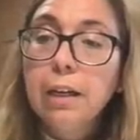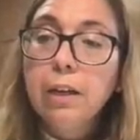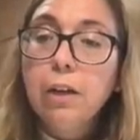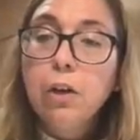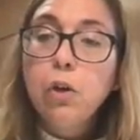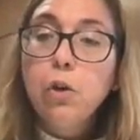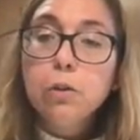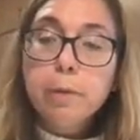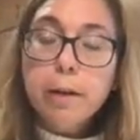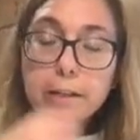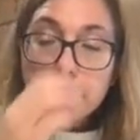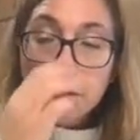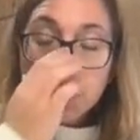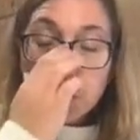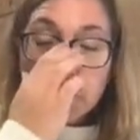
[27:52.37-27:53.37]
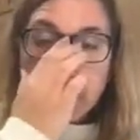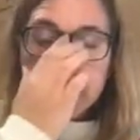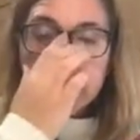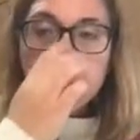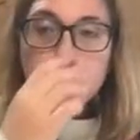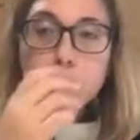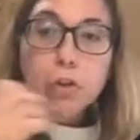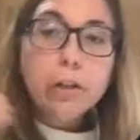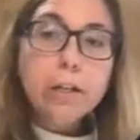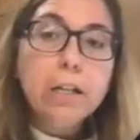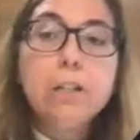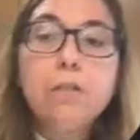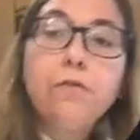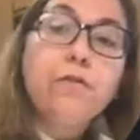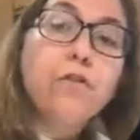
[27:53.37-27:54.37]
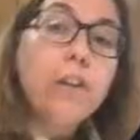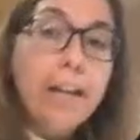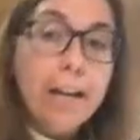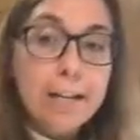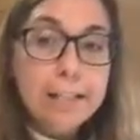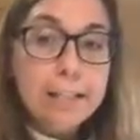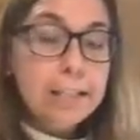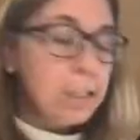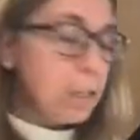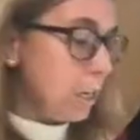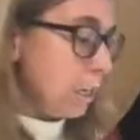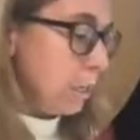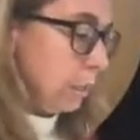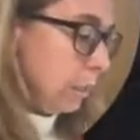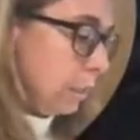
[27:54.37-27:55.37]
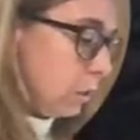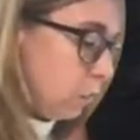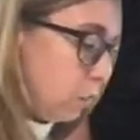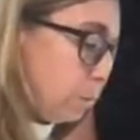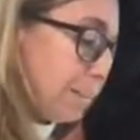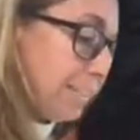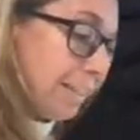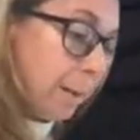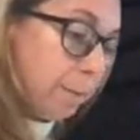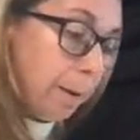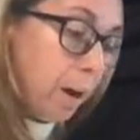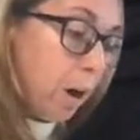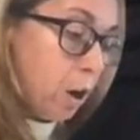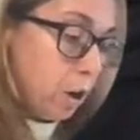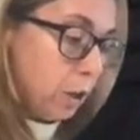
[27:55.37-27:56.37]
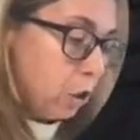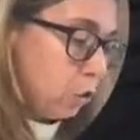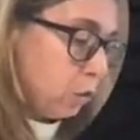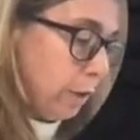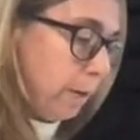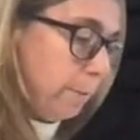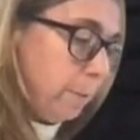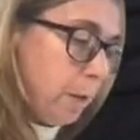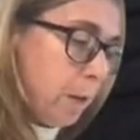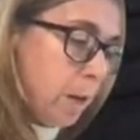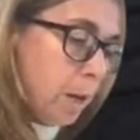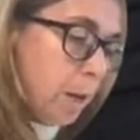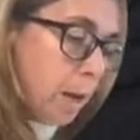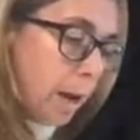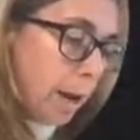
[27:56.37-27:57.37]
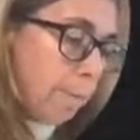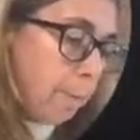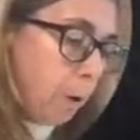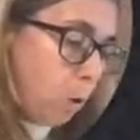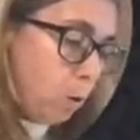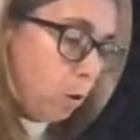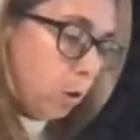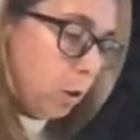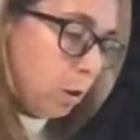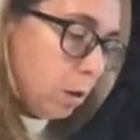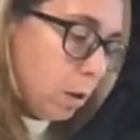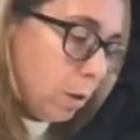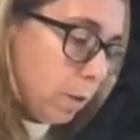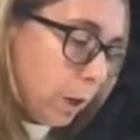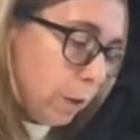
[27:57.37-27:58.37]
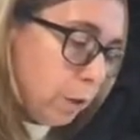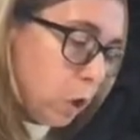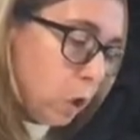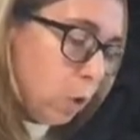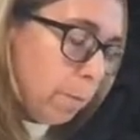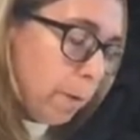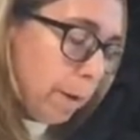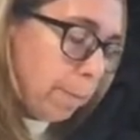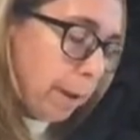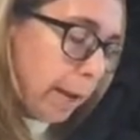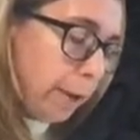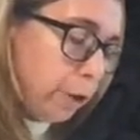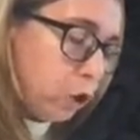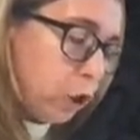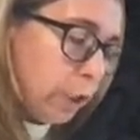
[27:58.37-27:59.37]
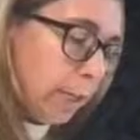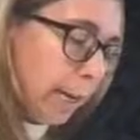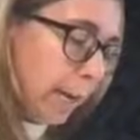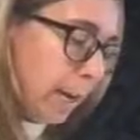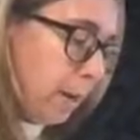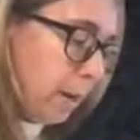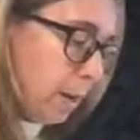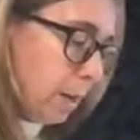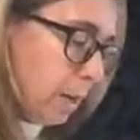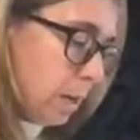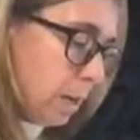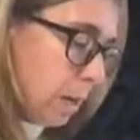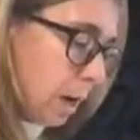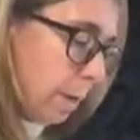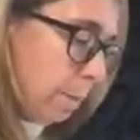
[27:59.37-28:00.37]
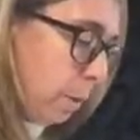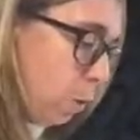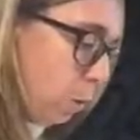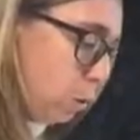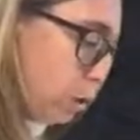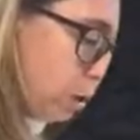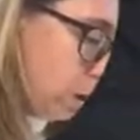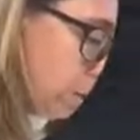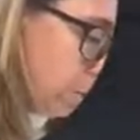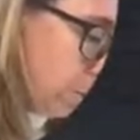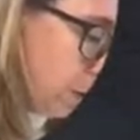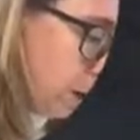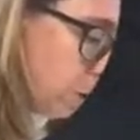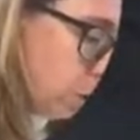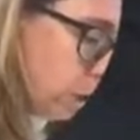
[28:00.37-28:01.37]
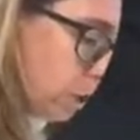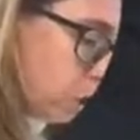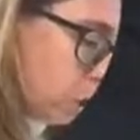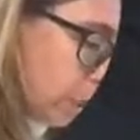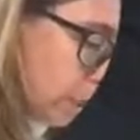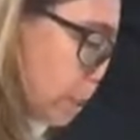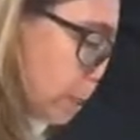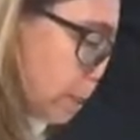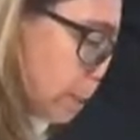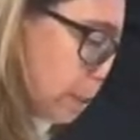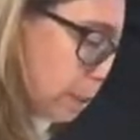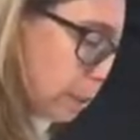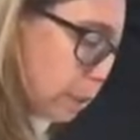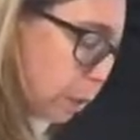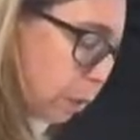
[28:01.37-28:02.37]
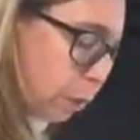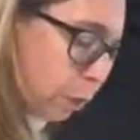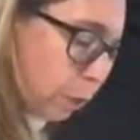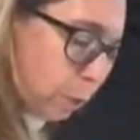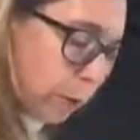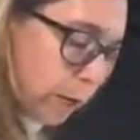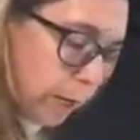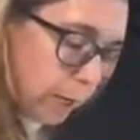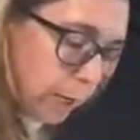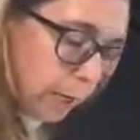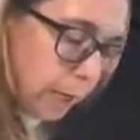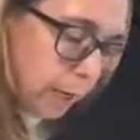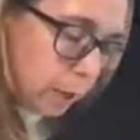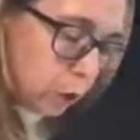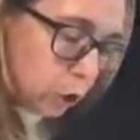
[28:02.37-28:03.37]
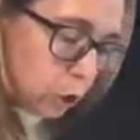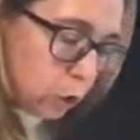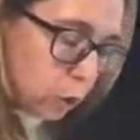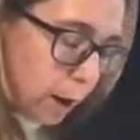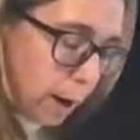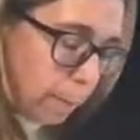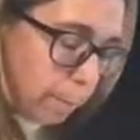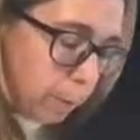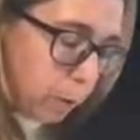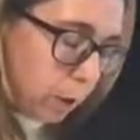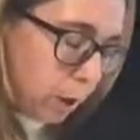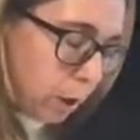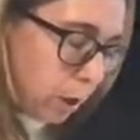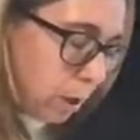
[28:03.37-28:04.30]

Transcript: Who's my sister? My sister is Fernanda de Carlos from Stamping Artistry. I posted her, if you go to my page today, I posted her project. She does this 3D scrapbook